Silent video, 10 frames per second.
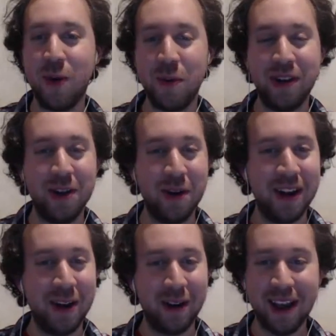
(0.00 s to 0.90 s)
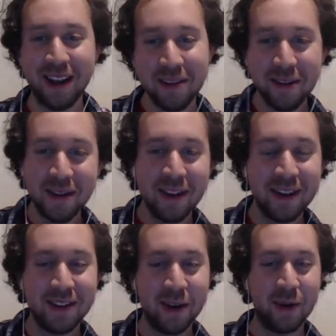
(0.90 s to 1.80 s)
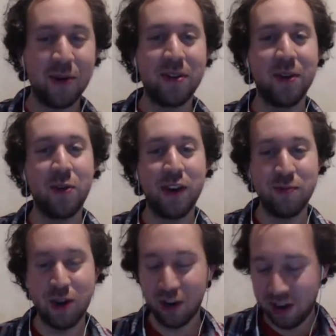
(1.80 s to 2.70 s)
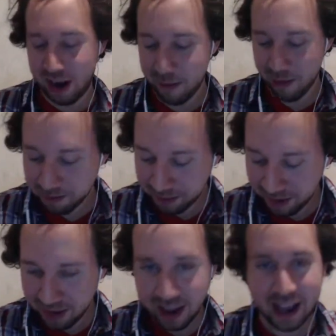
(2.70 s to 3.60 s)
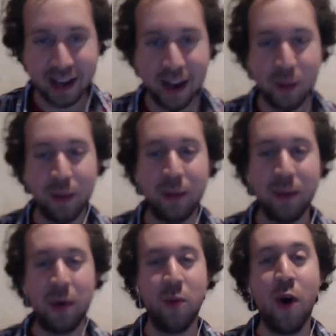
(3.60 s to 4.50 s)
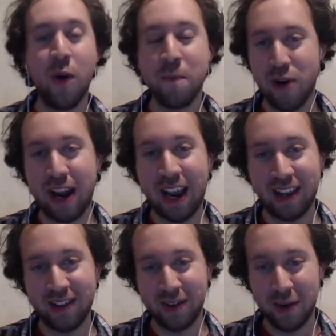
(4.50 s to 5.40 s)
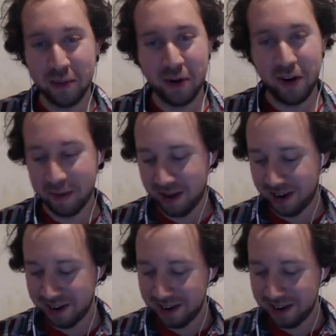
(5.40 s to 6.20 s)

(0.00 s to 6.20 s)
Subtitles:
when we do it. Okay. Yes. So Chris, bring your camera, and we won't break it, so don't worry about it.